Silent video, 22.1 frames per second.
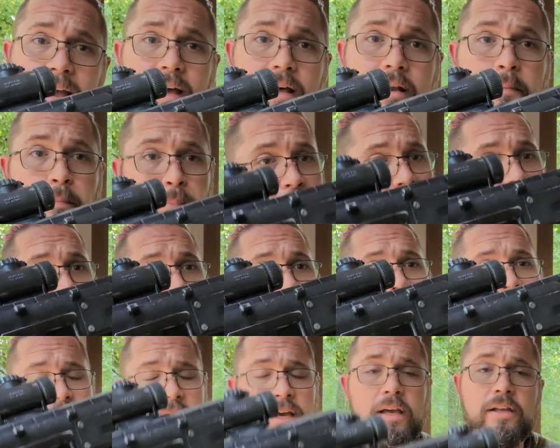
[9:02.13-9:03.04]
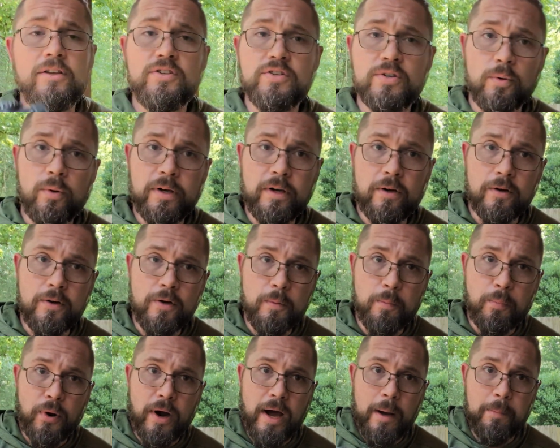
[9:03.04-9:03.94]
and please enjoy your new
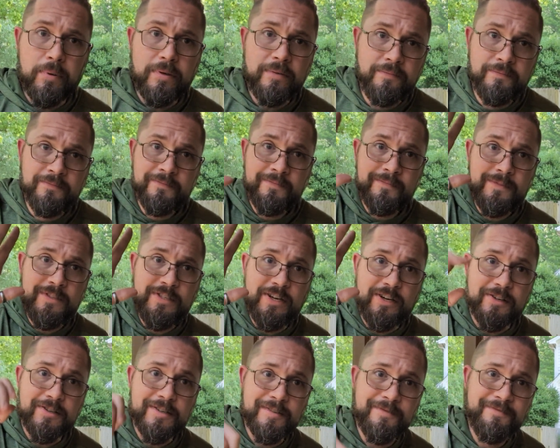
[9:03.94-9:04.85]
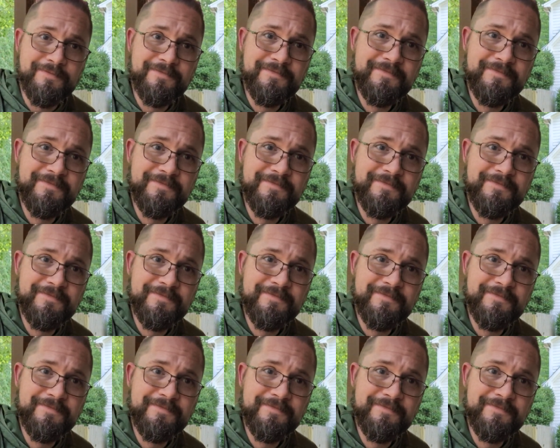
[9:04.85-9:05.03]
prop. Cheers.